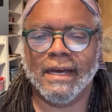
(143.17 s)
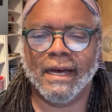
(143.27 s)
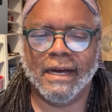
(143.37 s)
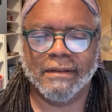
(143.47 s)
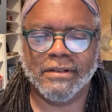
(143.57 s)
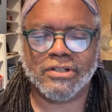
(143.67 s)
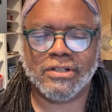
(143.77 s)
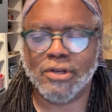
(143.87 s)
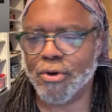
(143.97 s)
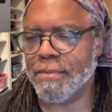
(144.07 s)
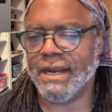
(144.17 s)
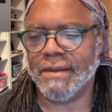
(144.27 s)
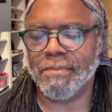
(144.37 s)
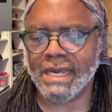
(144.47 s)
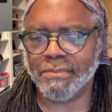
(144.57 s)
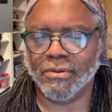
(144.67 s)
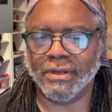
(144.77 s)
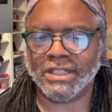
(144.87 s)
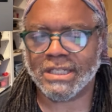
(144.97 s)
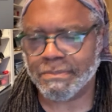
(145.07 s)
uh, there's too many people
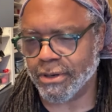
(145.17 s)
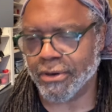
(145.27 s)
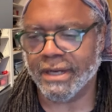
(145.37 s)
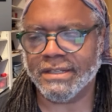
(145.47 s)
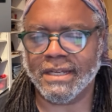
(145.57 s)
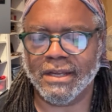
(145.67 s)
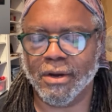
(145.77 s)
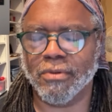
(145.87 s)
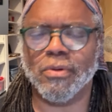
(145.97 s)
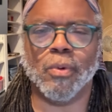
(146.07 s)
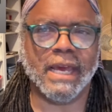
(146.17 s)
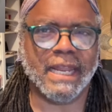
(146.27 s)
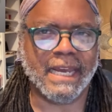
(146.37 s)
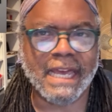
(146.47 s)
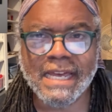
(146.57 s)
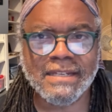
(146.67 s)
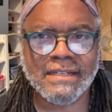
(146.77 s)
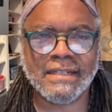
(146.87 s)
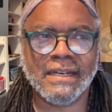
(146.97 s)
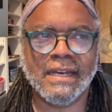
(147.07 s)
experiencing the earth the way it
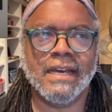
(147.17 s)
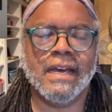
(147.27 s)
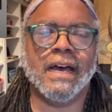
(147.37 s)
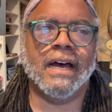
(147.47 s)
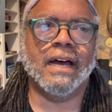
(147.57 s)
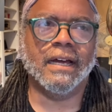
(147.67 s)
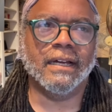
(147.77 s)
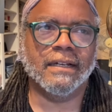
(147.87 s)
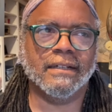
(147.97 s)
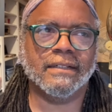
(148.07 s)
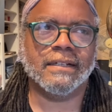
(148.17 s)
is uh,